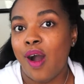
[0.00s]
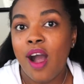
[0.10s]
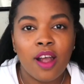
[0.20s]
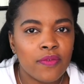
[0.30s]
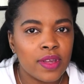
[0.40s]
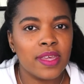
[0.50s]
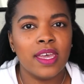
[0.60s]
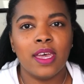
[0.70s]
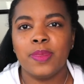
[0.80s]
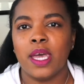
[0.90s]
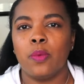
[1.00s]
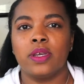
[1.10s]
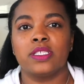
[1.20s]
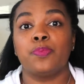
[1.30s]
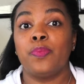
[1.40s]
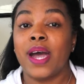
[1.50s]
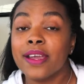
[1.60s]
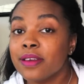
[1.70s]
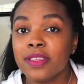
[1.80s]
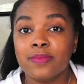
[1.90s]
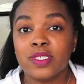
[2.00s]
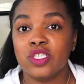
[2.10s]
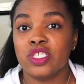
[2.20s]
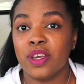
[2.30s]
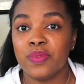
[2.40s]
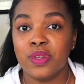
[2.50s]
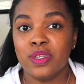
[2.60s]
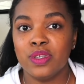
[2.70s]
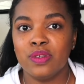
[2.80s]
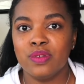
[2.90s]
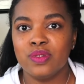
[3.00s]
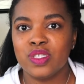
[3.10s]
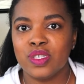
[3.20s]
offer them that will inspire them to share the news,